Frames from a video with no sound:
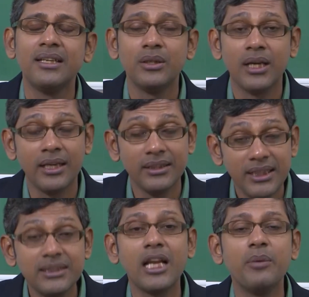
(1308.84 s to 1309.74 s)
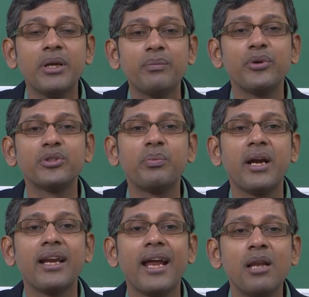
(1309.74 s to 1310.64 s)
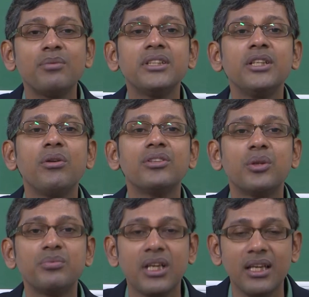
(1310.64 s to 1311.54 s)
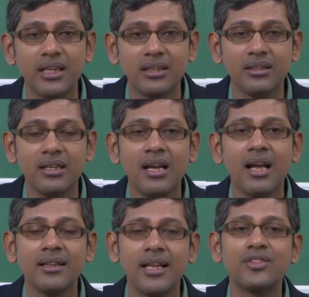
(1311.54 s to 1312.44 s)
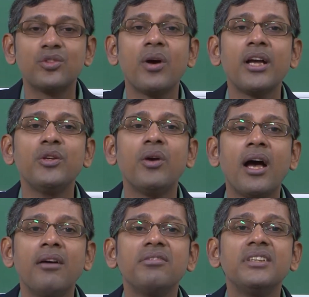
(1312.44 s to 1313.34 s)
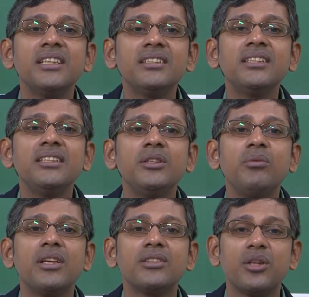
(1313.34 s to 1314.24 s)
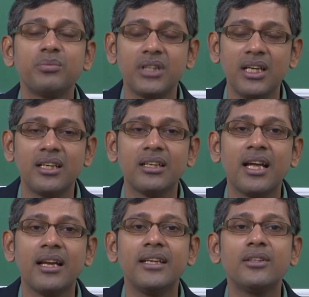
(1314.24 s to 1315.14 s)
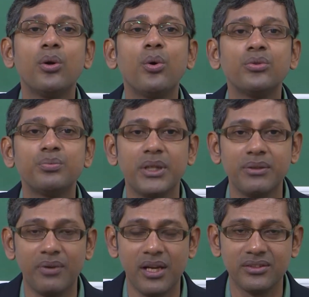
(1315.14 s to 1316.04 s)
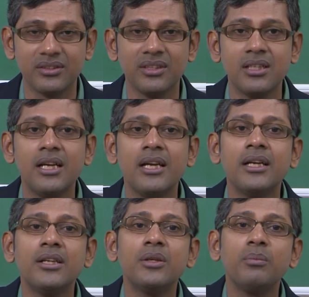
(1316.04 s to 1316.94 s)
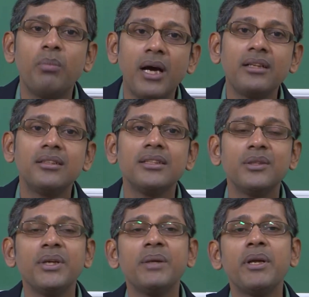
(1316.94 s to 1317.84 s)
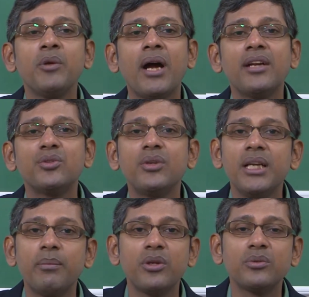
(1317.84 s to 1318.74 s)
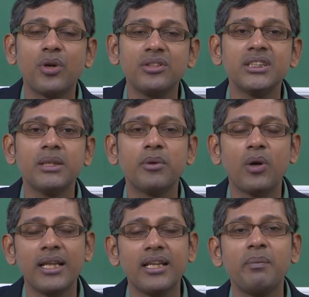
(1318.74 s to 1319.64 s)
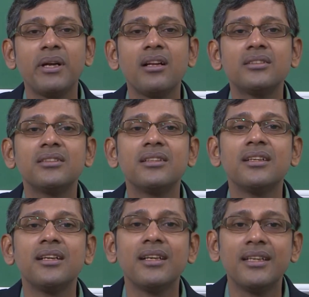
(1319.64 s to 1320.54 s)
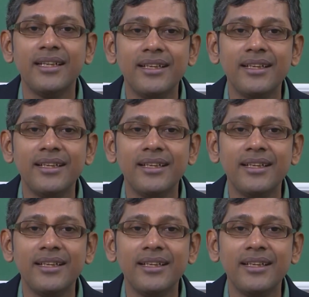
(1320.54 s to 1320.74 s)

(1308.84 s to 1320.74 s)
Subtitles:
and this aluminum phosphide helps in nucleation of silicon. That is why you have easy nucleation of silicon and it grows very fast. But whenever you add sodium or strontium or other metals, it